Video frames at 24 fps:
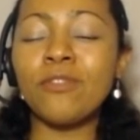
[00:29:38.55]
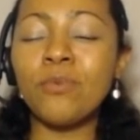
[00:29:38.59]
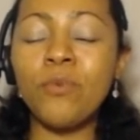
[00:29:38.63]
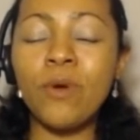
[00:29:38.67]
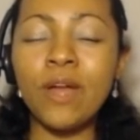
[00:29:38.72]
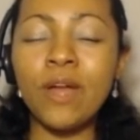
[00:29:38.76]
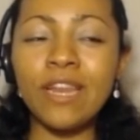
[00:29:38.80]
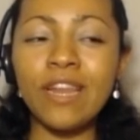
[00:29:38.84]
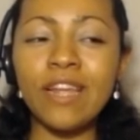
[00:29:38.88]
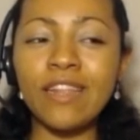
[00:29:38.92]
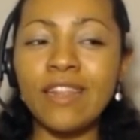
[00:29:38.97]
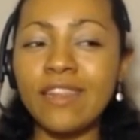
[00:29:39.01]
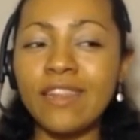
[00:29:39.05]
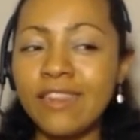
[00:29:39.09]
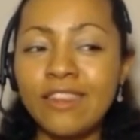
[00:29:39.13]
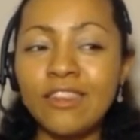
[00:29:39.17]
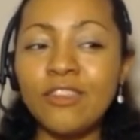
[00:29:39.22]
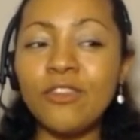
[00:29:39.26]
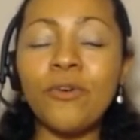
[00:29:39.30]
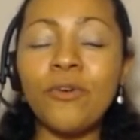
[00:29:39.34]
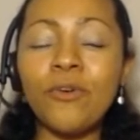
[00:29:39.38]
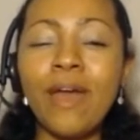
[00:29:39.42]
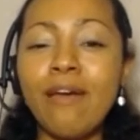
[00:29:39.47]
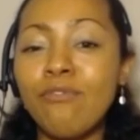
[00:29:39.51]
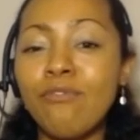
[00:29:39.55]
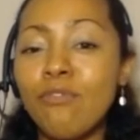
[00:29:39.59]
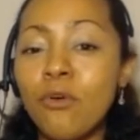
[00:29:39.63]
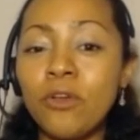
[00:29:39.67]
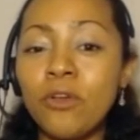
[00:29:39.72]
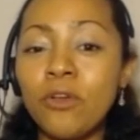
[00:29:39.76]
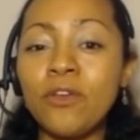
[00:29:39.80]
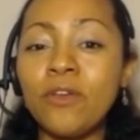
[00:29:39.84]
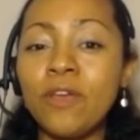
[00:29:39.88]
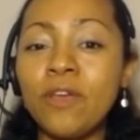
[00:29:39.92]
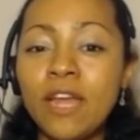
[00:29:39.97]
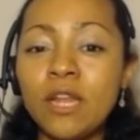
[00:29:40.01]
When do you have, or
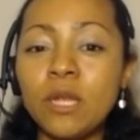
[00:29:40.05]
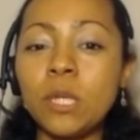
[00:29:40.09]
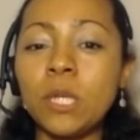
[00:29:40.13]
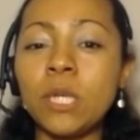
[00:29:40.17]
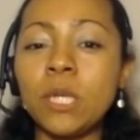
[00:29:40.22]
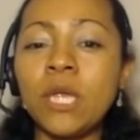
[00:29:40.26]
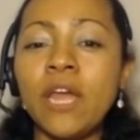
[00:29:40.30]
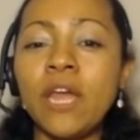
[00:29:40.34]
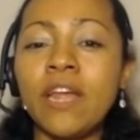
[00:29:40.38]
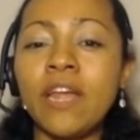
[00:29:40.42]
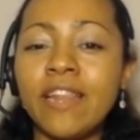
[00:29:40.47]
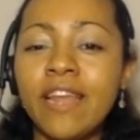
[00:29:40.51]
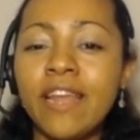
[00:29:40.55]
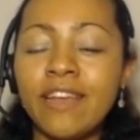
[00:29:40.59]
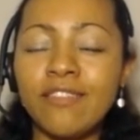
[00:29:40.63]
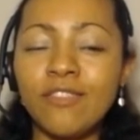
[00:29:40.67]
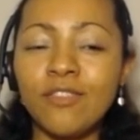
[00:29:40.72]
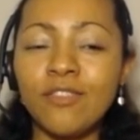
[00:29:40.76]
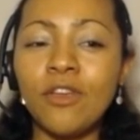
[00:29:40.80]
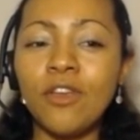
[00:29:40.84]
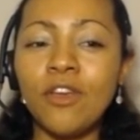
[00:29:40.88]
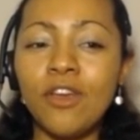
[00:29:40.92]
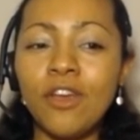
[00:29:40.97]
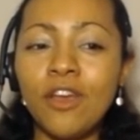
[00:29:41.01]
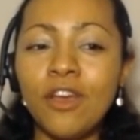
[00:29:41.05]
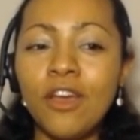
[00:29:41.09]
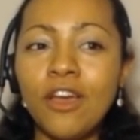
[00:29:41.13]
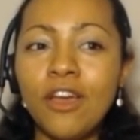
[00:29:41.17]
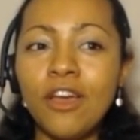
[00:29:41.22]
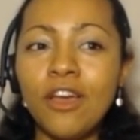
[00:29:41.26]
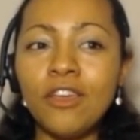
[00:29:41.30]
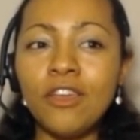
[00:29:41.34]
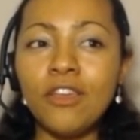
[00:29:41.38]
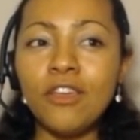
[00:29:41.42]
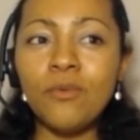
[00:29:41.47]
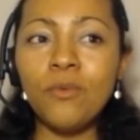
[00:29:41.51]
you can share that,
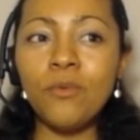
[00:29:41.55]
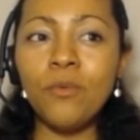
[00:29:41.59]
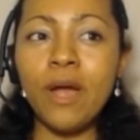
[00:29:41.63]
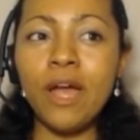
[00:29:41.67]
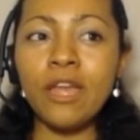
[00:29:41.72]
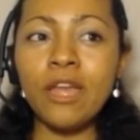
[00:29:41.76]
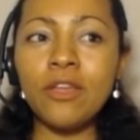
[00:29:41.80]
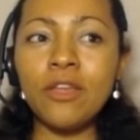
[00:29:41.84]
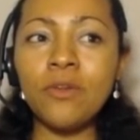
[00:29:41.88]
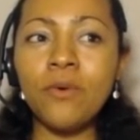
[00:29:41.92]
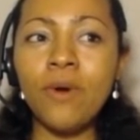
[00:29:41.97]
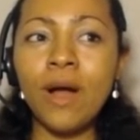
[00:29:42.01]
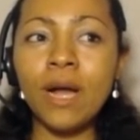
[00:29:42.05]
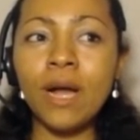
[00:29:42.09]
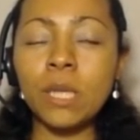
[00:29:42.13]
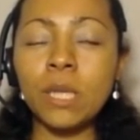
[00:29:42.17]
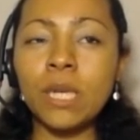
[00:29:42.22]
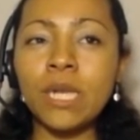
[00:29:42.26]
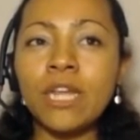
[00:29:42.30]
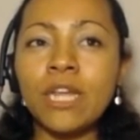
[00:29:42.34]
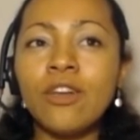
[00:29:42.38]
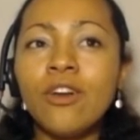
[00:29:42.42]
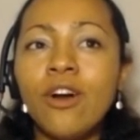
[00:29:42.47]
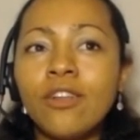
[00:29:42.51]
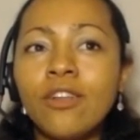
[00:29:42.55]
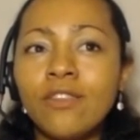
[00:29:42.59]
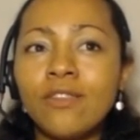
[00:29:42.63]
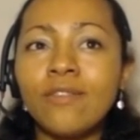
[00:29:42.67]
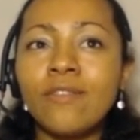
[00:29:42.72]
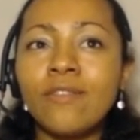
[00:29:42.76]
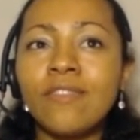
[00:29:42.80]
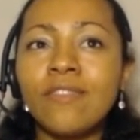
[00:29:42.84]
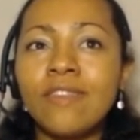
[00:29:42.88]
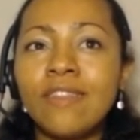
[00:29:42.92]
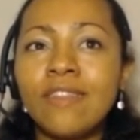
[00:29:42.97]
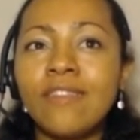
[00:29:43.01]
where you actually got to
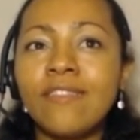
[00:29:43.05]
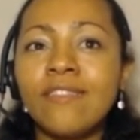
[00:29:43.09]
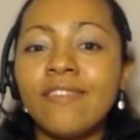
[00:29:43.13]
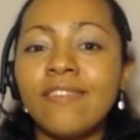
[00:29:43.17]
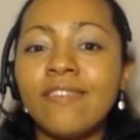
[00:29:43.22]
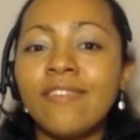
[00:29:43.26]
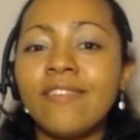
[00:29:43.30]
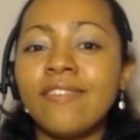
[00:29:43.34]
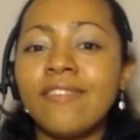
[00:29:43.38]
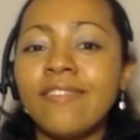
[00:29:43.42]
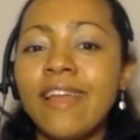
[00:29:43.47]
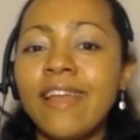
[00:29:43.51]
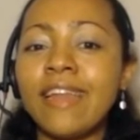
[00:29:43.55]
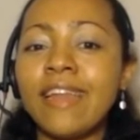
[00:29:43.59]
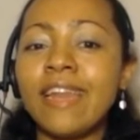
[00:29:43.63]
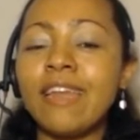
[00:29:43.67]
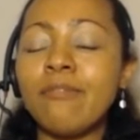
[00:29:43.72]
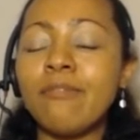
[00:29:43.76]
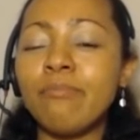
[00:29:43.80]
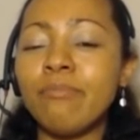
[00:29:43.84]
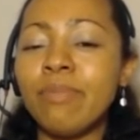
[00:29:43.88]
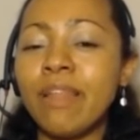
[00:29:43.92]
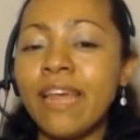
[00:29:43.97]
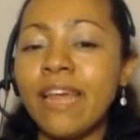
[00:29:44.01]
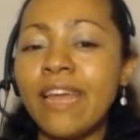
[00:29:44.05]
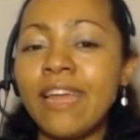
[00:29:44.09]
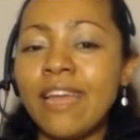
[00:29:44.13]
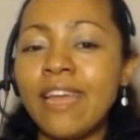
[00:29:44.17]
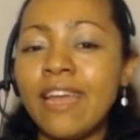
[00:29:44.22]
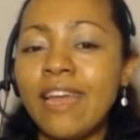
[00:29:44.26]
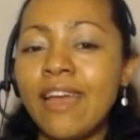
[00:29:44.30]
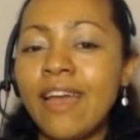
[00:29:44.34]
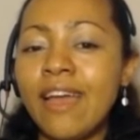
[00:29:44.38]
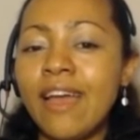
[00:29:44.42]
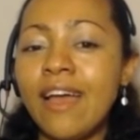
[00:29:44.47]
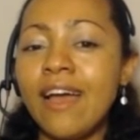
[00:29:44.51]
see this understanding
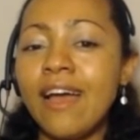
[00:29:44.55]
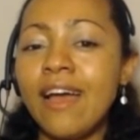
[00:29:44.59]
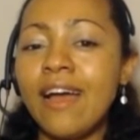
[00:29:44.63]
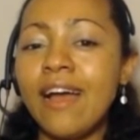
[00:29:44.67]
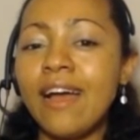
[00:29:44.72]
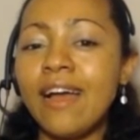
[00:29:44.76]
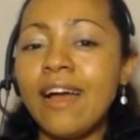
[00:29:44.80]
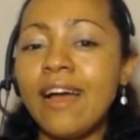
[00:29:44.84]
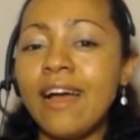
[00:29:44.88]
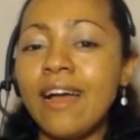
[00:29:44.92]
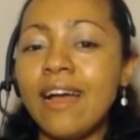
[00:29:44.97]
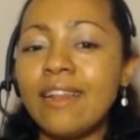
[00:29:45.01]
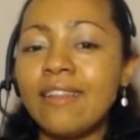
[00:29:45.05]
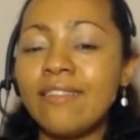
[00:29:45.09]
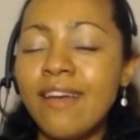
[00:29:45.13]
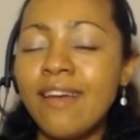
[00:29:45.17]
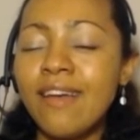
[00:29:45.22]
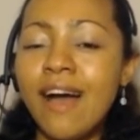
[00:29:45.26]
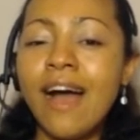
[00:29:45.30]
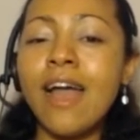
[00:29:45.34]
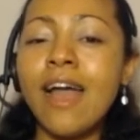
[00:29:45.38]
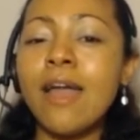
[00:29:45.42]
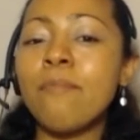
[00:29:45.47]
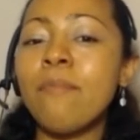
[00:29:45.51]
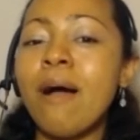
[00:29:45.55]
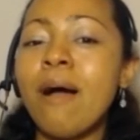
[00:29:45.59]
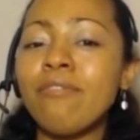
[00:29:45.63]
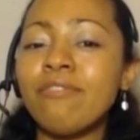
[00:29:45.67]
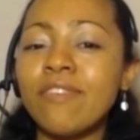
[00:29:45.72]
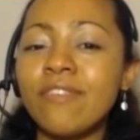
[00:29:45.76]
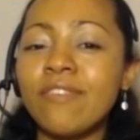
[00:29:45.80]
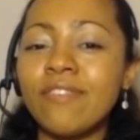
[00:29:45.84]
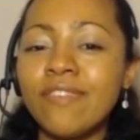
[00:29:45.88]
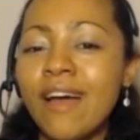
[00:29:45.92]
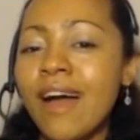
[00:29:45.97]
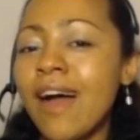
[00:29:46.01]
playing time
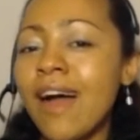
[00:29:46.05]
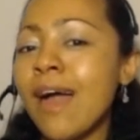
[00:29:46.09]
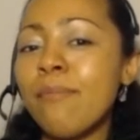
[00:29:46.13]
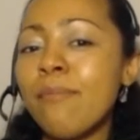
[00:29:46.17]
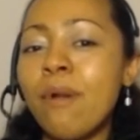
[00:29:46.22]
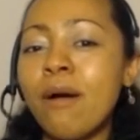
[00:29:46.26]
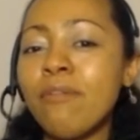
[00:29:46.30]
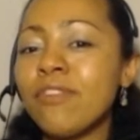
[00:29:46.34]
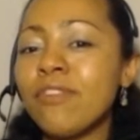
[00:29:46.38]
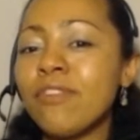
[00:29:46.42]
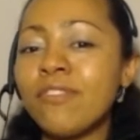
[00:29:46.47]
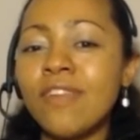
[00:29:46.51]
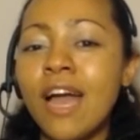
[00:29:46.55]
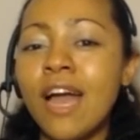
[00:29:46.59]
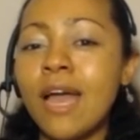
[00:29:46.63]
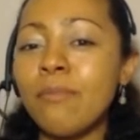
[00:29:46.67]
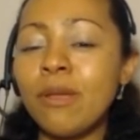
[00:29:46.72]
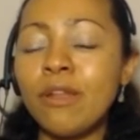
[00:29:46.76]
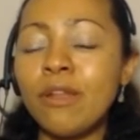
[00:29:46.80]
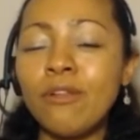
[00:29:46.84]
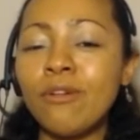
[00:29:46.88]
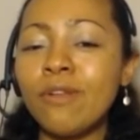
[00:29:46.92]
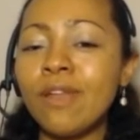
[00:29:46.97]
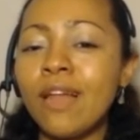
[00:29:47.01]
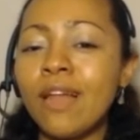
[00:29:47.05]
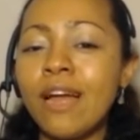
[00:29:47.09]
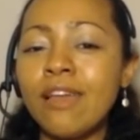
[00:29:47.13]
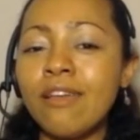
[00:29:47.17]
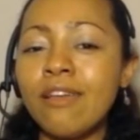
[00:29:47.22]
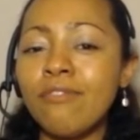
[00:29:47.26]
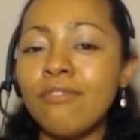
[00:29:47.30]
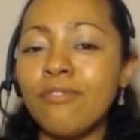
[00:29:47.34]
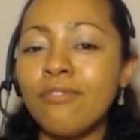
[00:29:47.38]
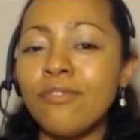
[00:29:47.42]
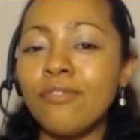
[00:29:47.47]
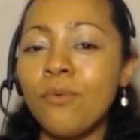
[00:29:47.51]
after time after time in your
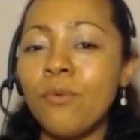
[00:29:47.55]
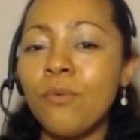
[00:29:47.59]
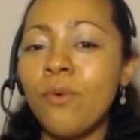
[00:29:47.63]
life?